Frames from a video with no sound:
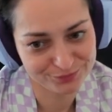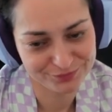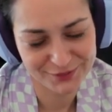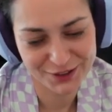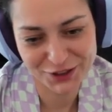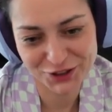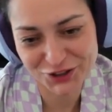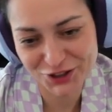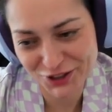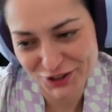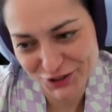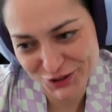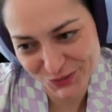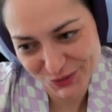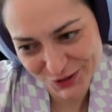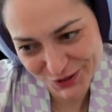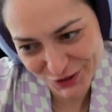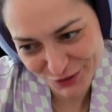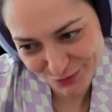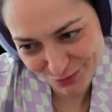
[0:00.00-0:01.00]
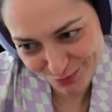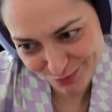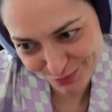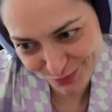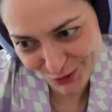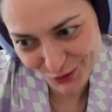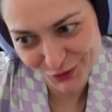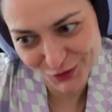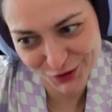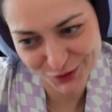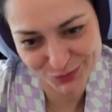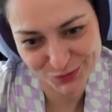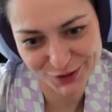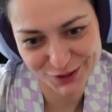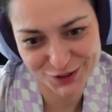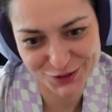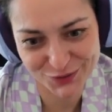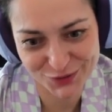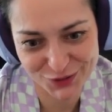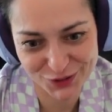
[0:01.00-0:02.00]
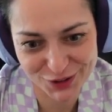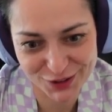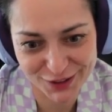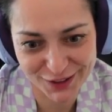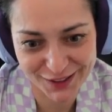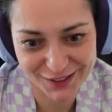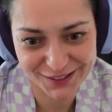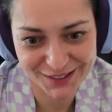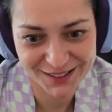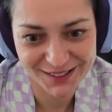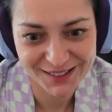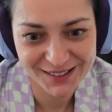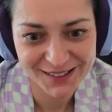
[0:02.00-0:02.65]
the perfect place for the knight.